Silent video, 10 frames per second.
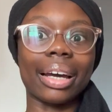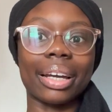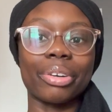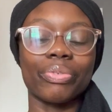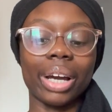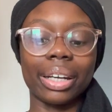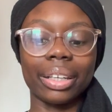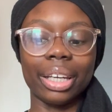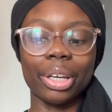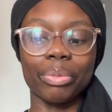I can
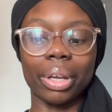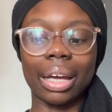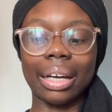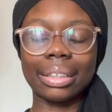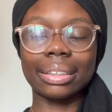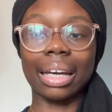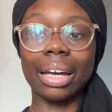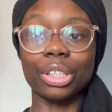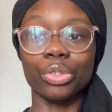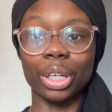finally relax
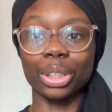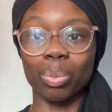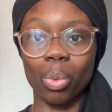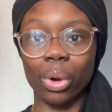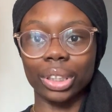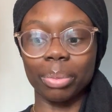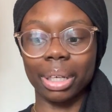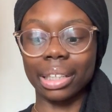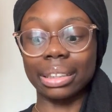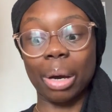and drink some water
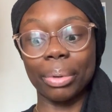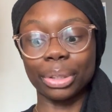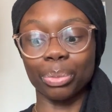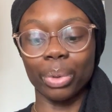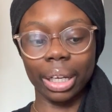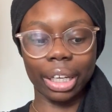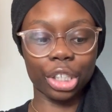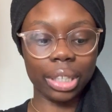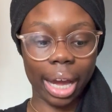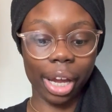because that was really
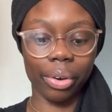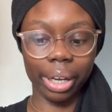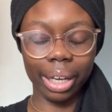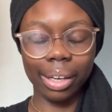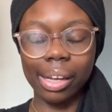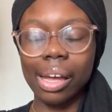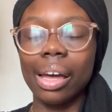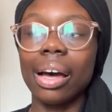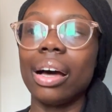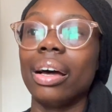tiring.
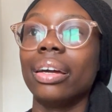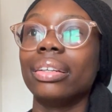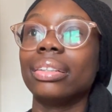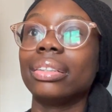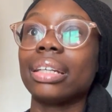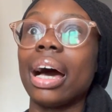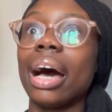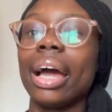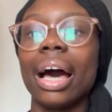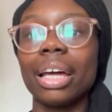And
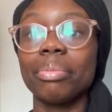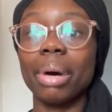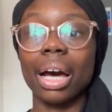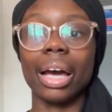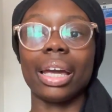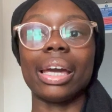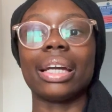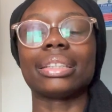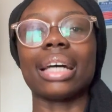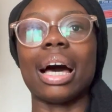I had my
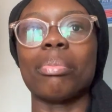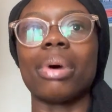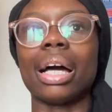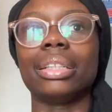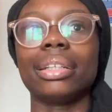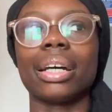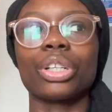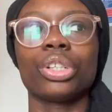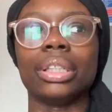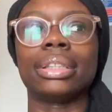exam, I didn't
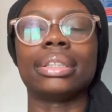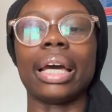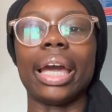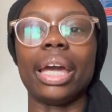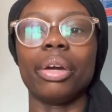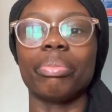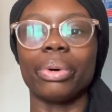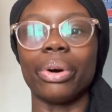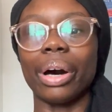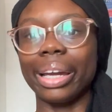actually say,
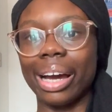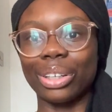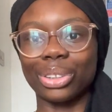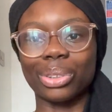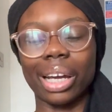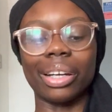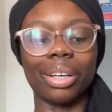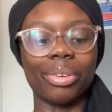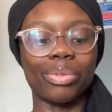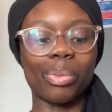but yeah, I was just kind
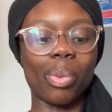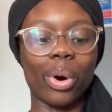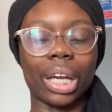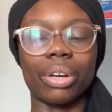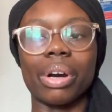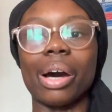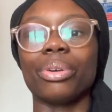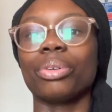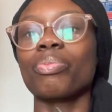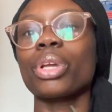of walking around.